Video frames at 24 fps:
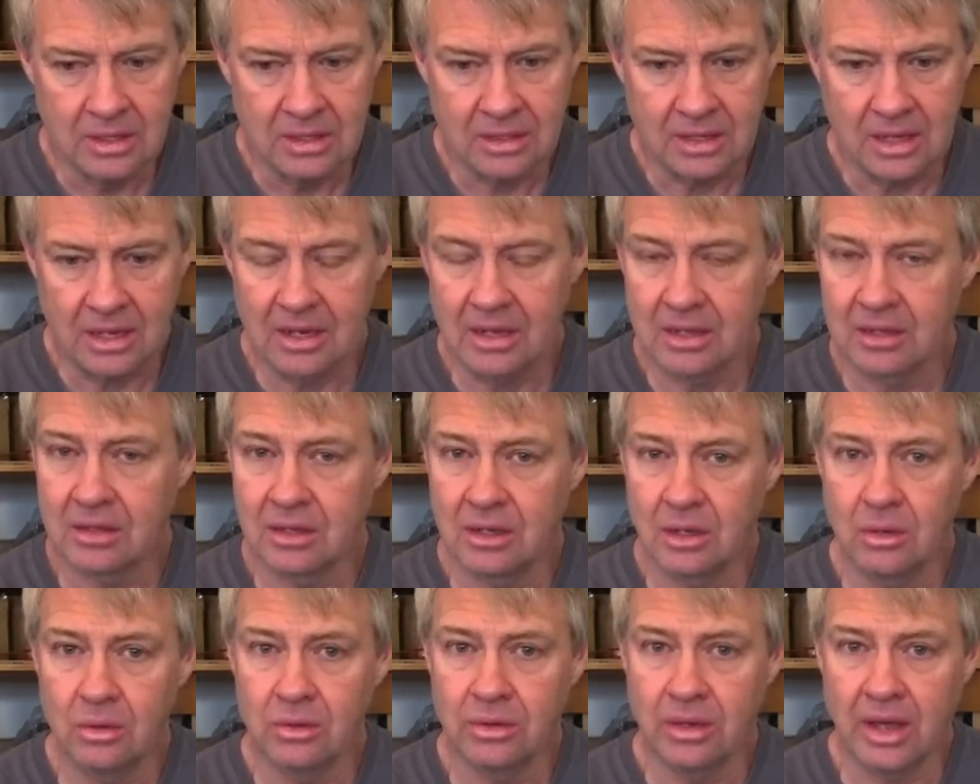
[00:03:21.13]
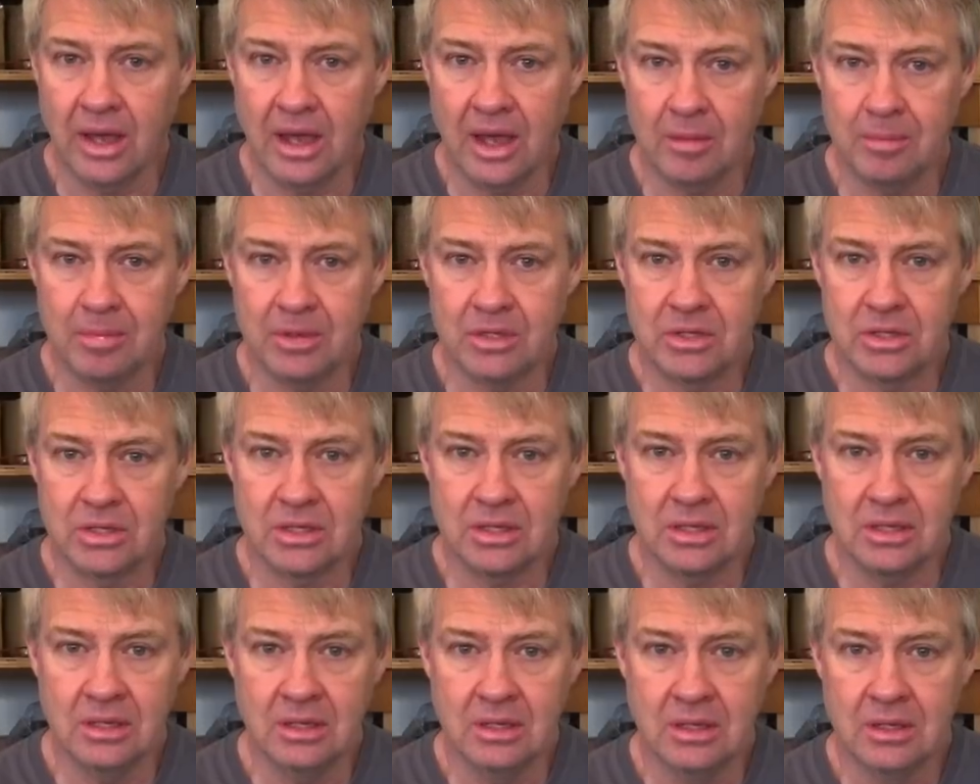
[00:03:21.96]
kind of like the old
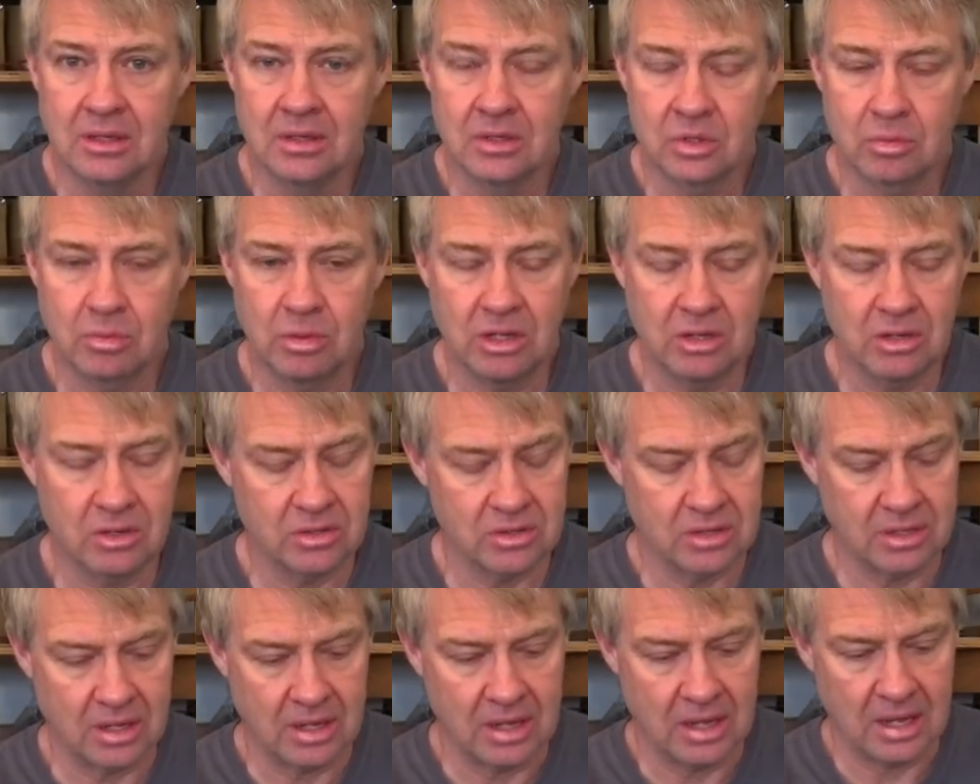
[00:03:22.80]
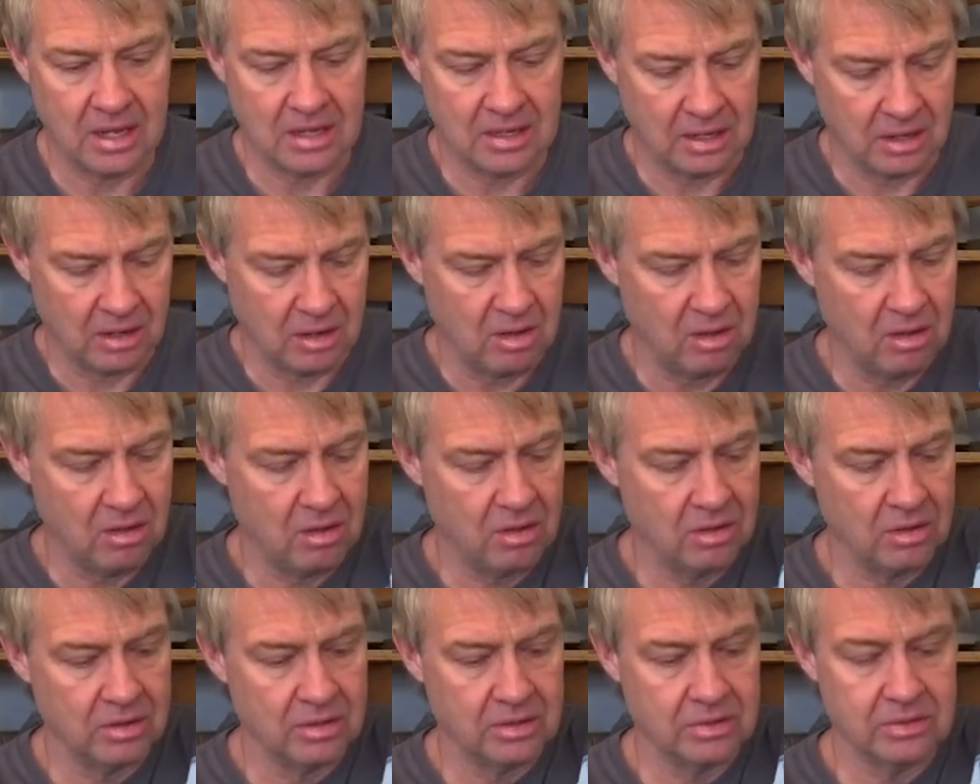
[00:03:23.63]
apogee speakers they had
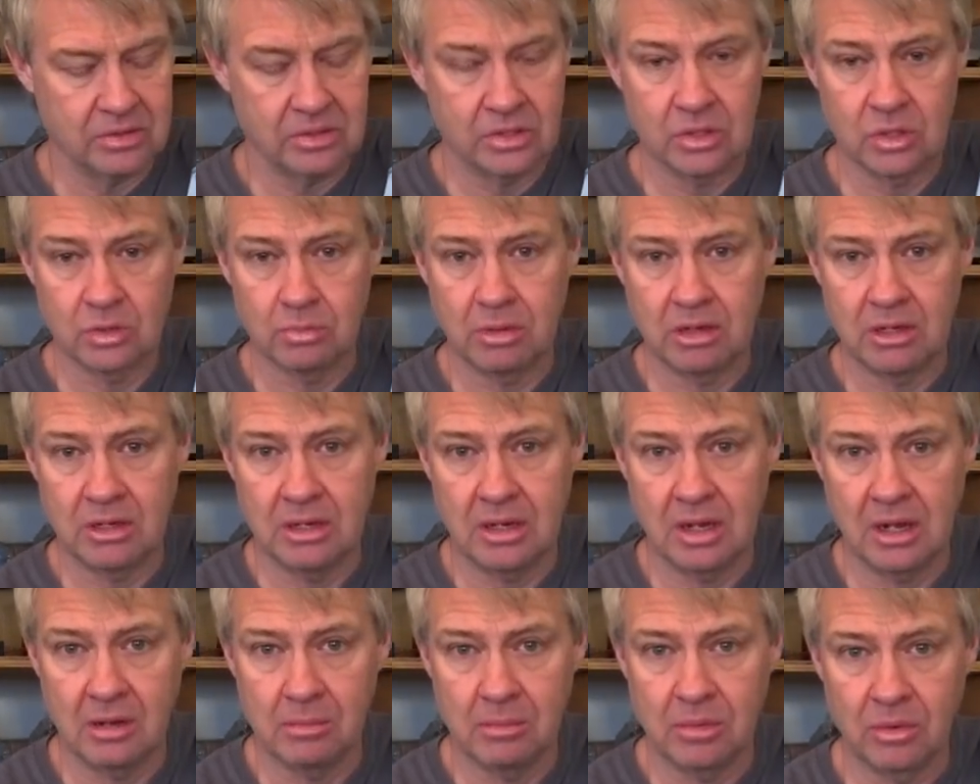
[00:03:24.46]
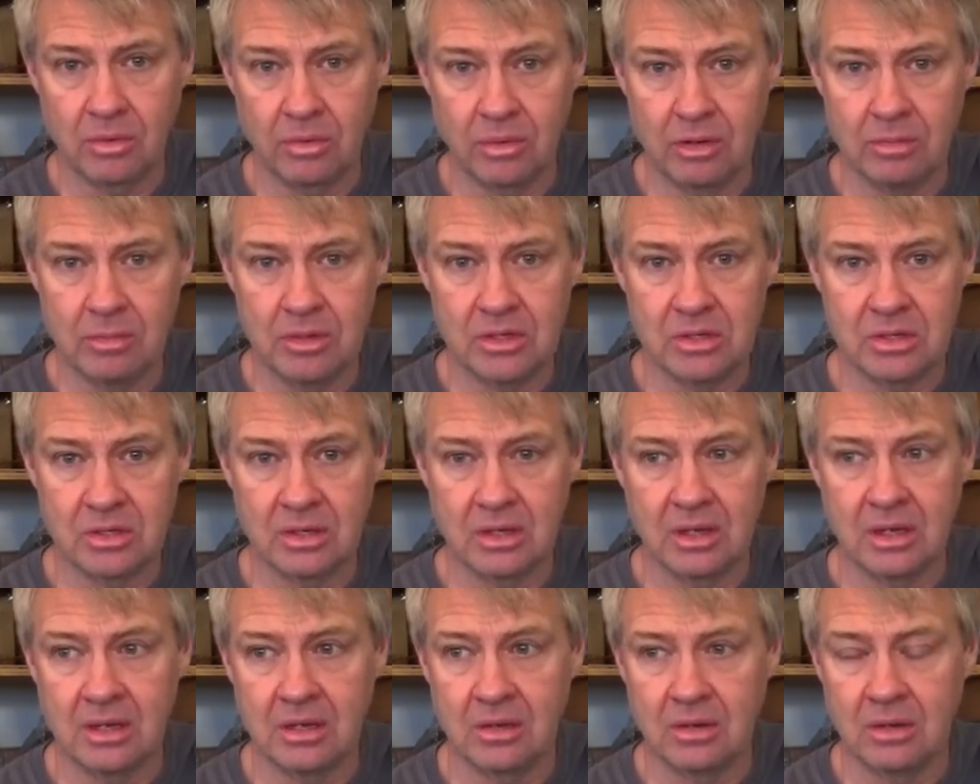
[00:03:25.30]
long suspended element ribbons
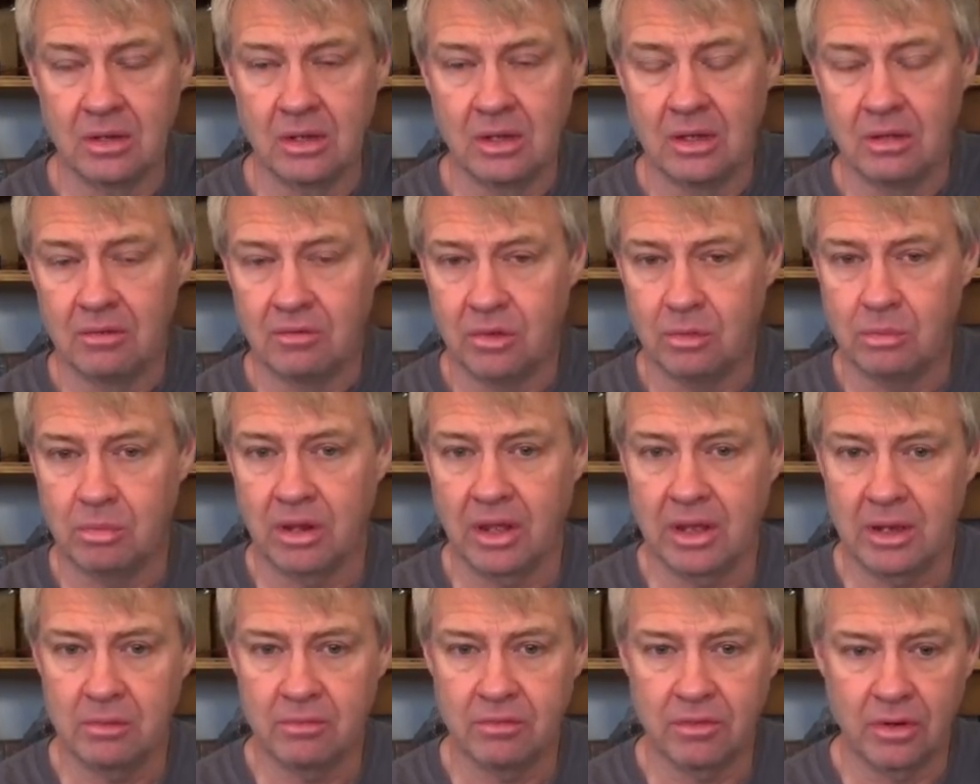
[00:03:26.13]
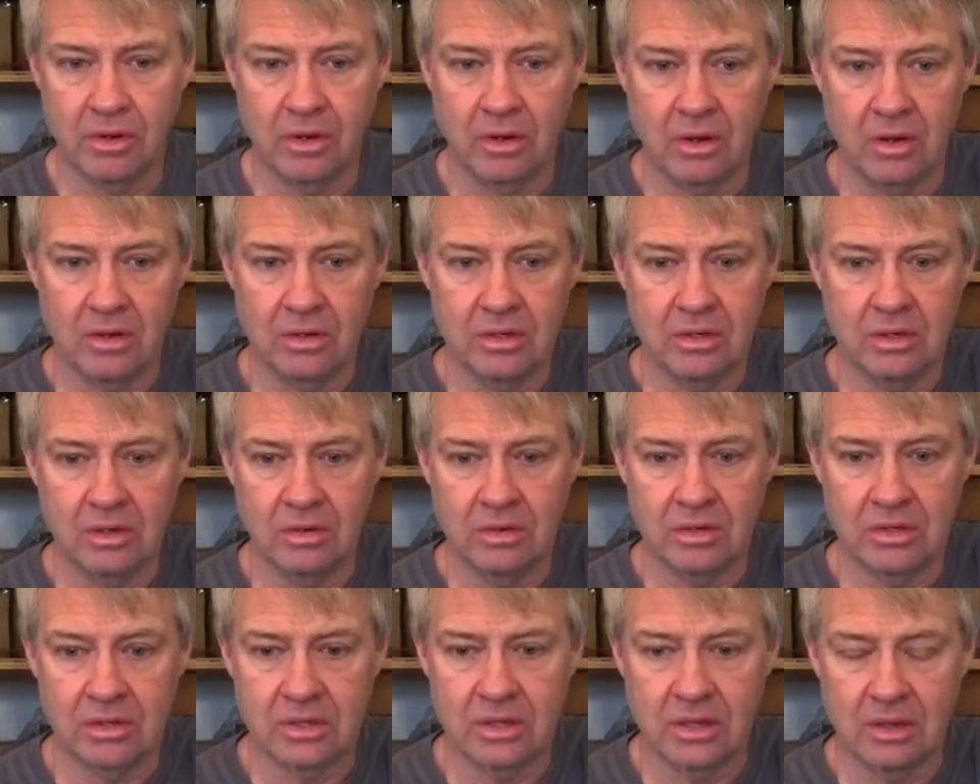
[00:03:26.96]
and if you played them very hard you
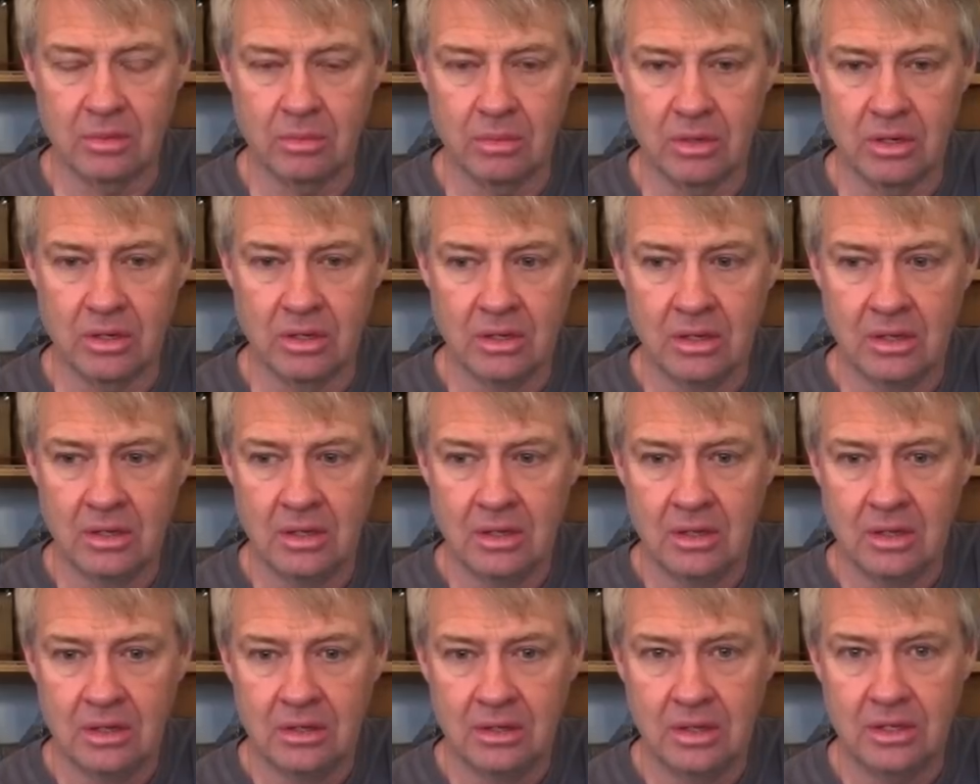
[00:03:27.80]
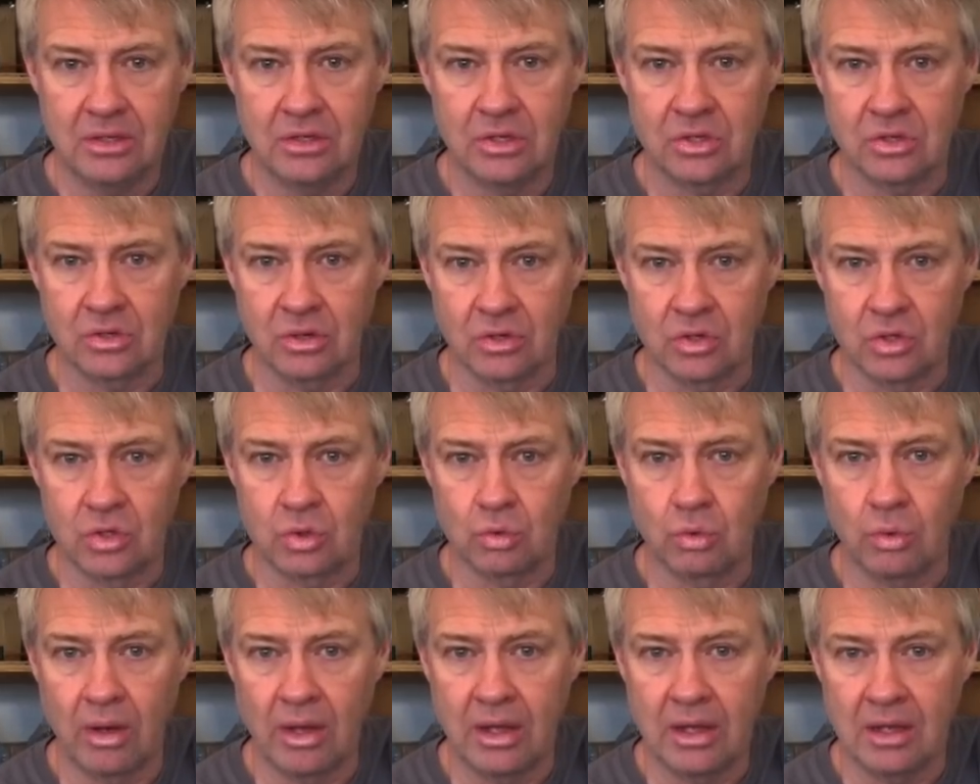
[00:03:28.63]
notice they would they just start
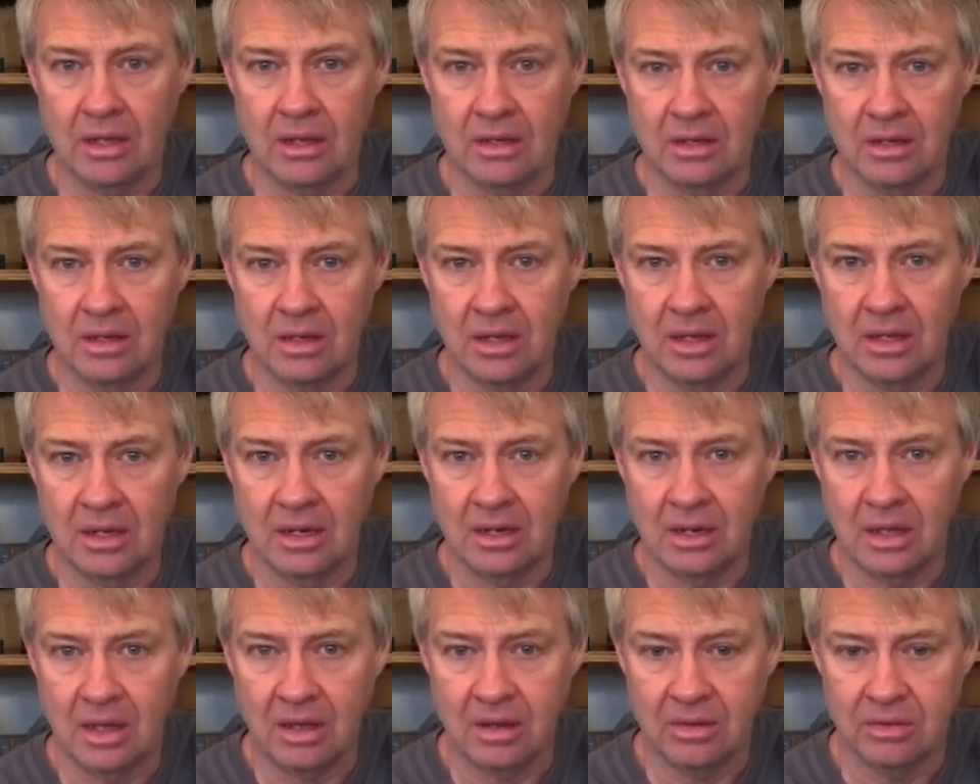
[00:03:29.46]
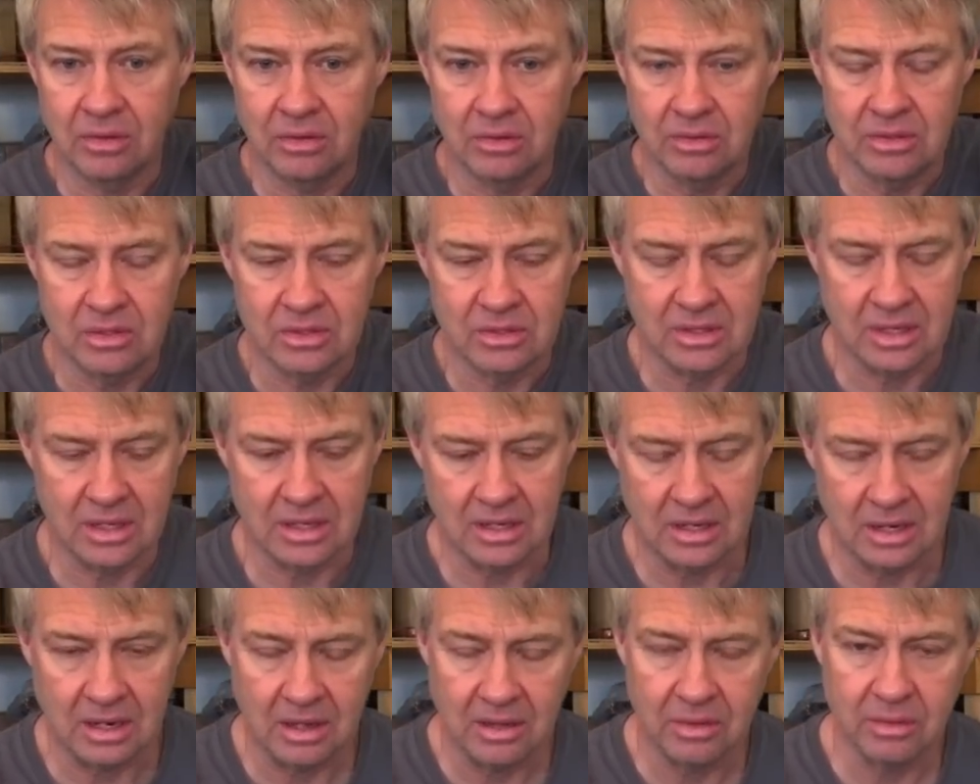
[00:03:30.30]
swaying in and out they're just in
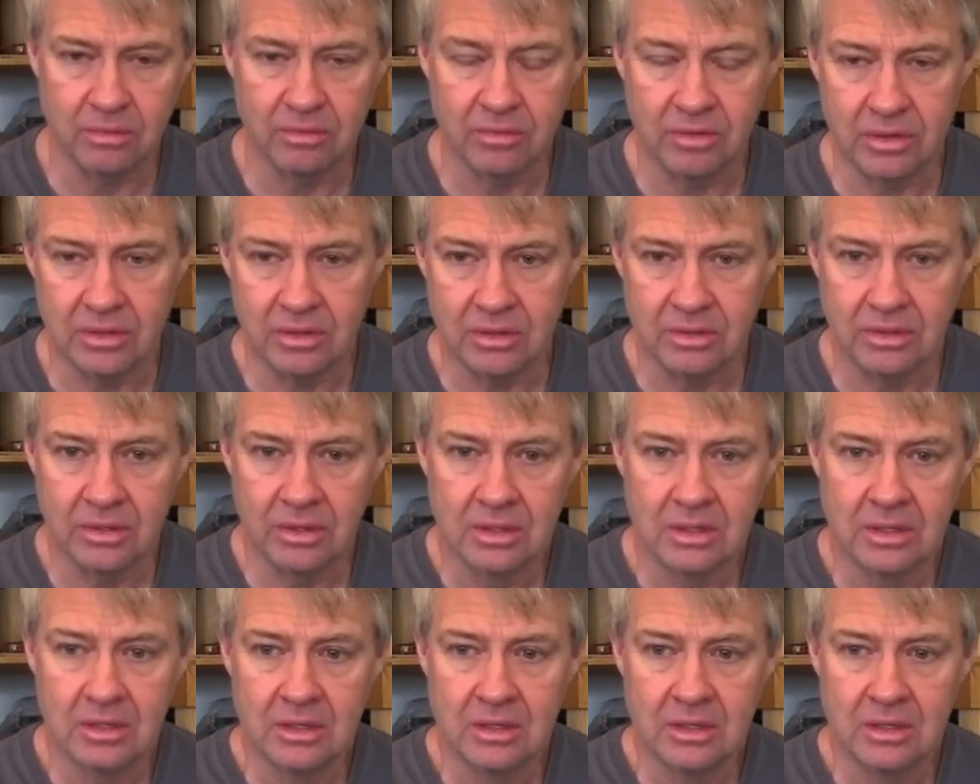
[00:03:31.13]
and out of the field